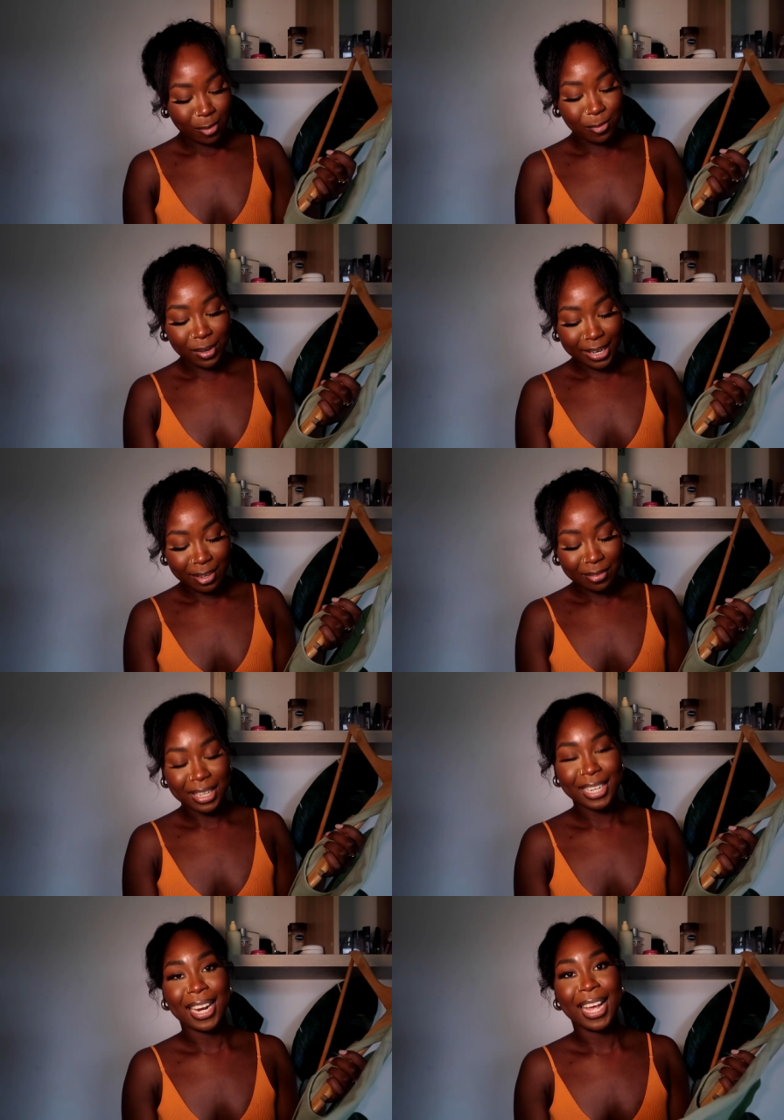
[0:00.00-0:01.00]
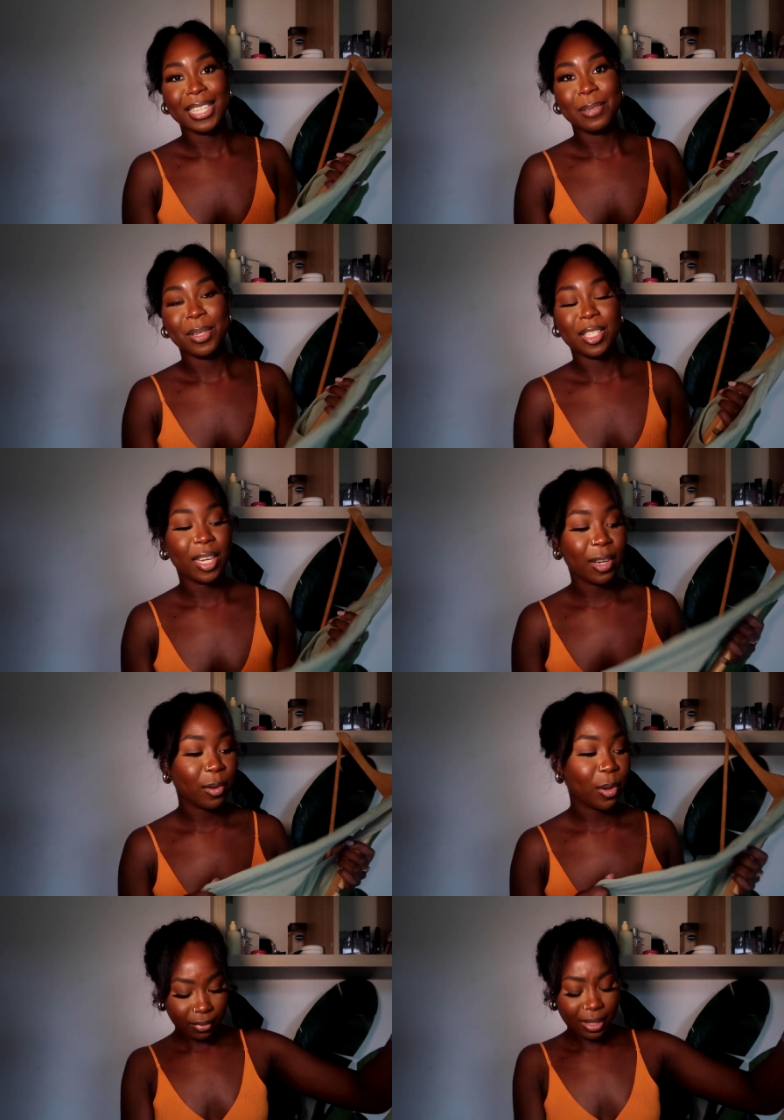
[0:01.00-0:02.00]
really really nice
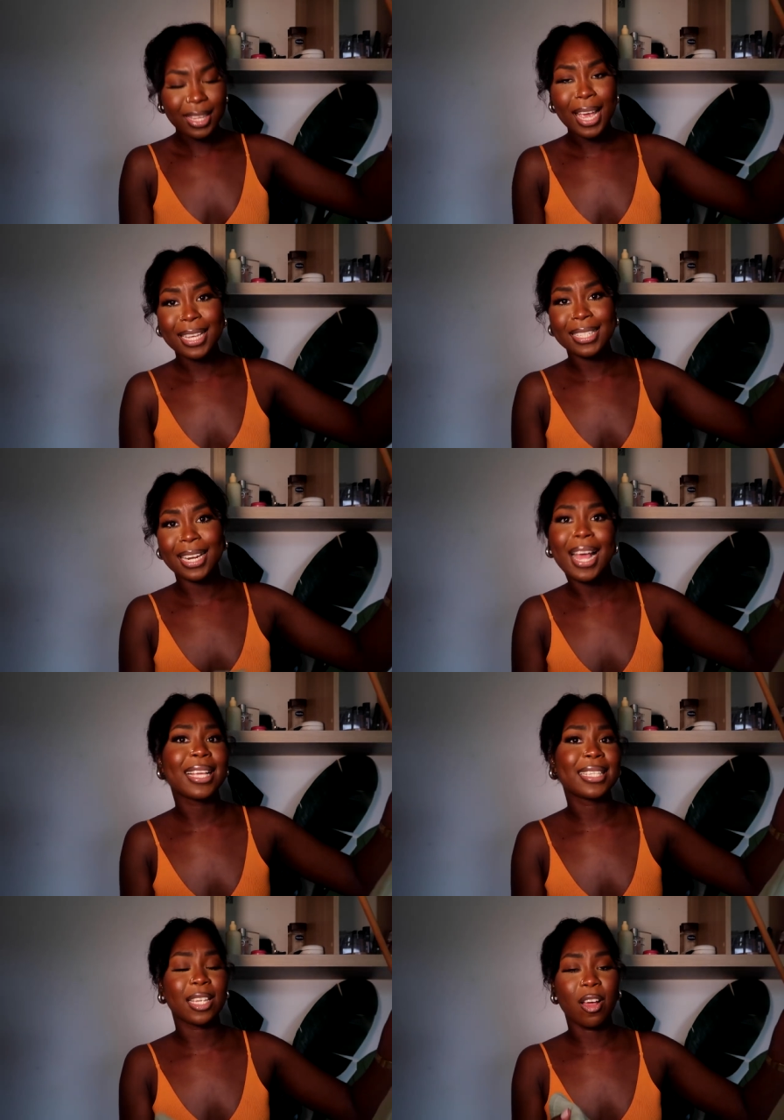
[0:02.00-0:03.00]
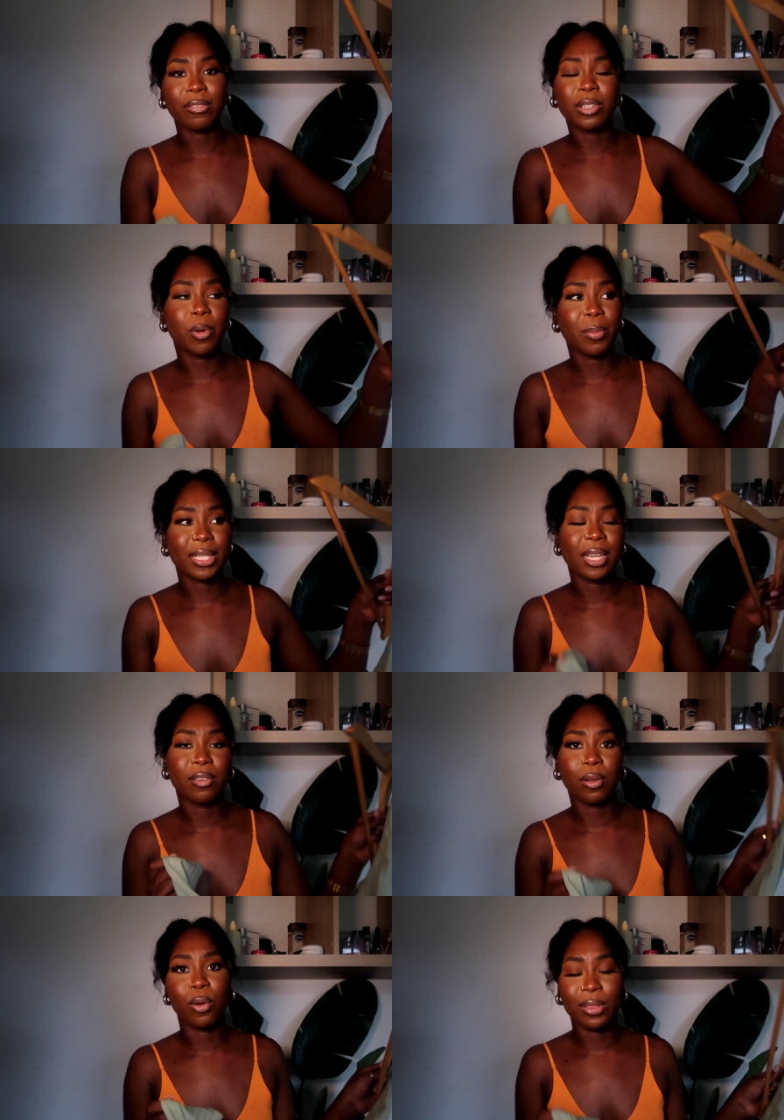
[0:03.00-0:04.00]
material yeah it's a nice comfortable
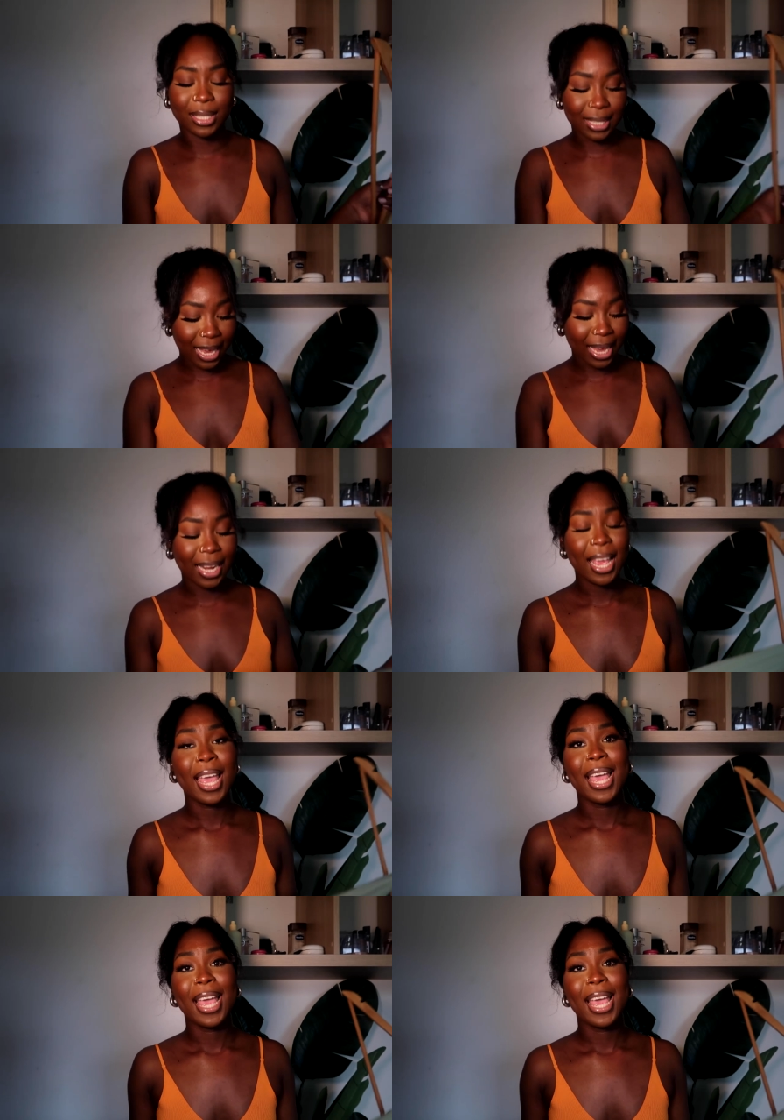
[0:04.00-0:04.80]
material on the skin